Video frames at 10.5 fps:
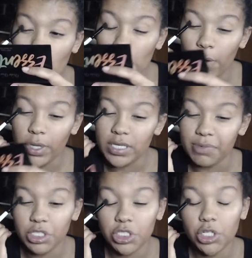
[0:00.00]
was some
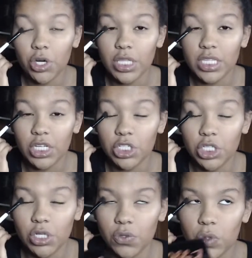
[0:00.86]
insurance
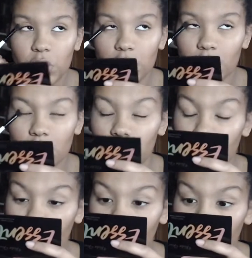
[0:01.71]
issues,
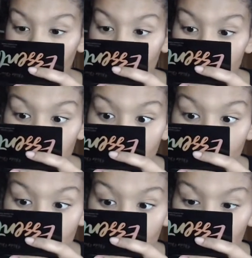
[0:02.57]
like always.
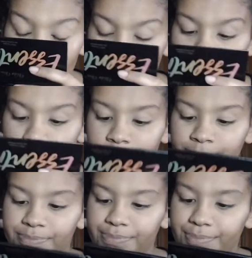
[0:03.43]

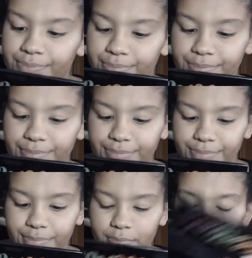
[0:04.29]
But
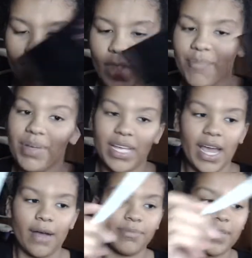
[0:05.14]

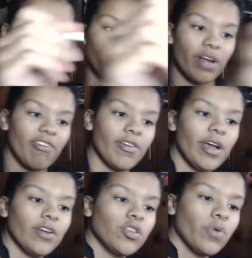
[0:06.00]
yeah, that's when I found
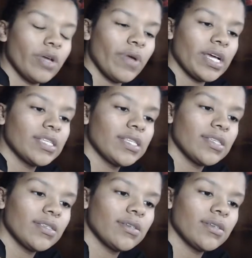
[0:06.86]
out, 20 weeks.